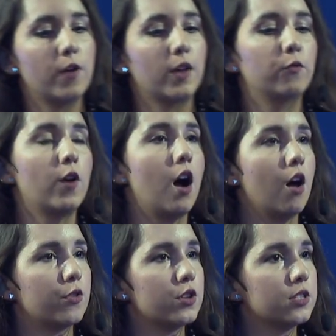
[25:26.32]
and for
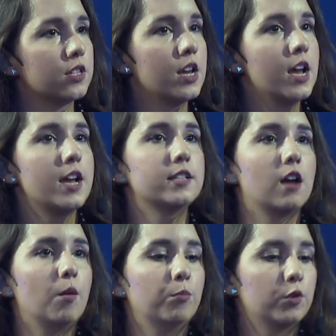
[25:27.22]
others is
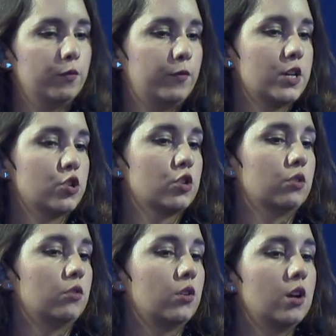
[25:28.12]

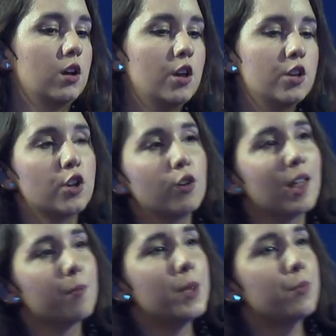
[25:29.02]
unprofessional. Don't
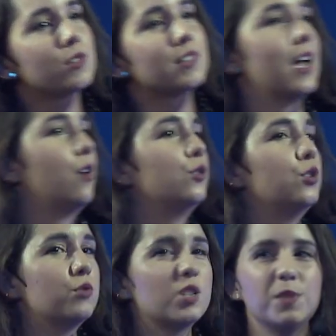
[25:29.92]
let people tell
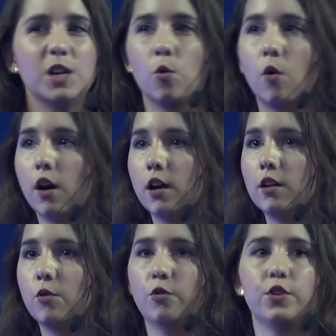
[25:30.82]
you to be
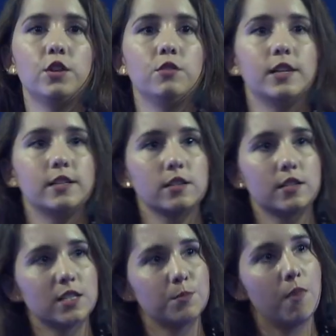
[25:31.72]
quiet or that you need to
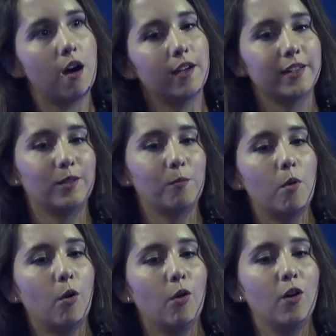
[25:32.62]
smile
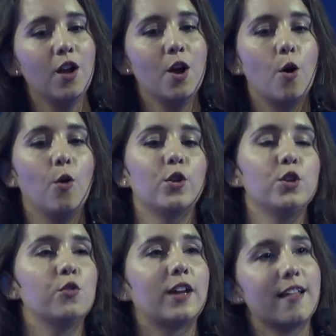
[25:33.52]
more or that
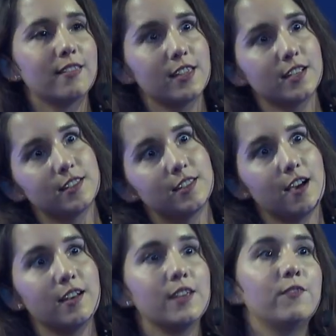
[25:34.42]
you'll get things
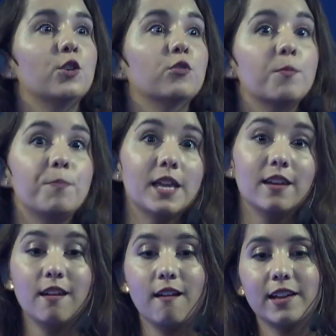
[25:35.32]
done if you're a bit
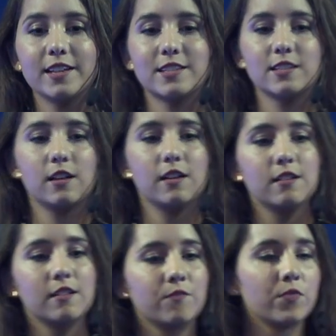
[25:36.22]
nicer.
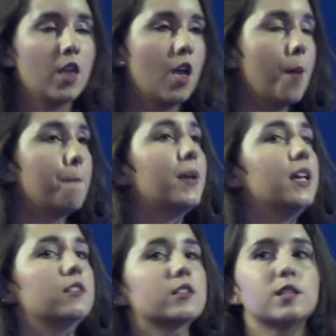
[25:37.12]

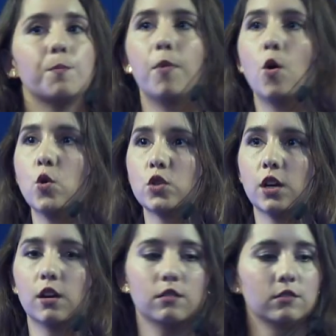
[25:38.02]
Be the
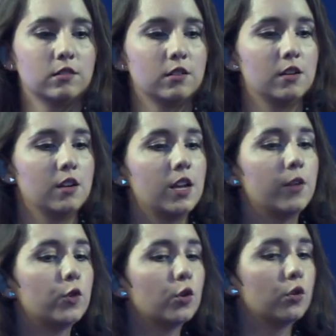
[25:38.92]
supporter.
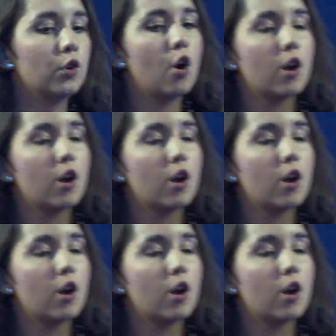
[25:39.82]
If you're not